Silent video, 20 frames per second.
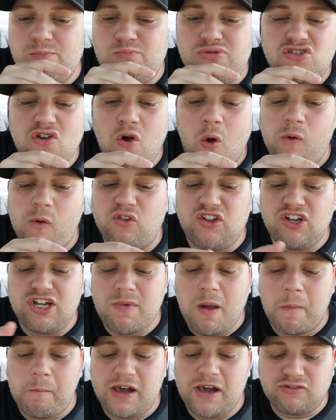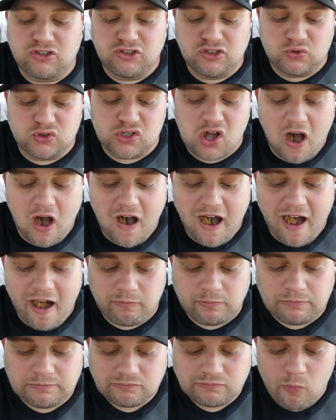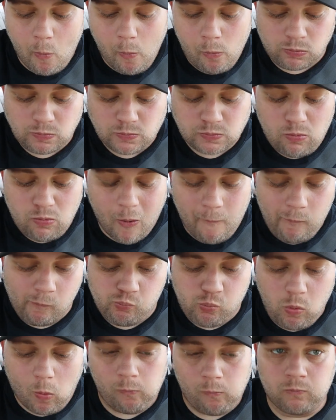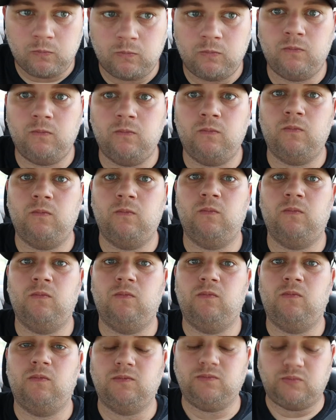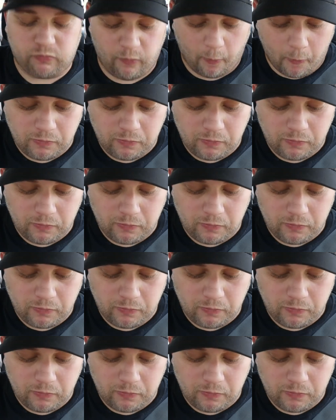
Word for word: want to put the whole thing in my mouth because it was hot. Mmm.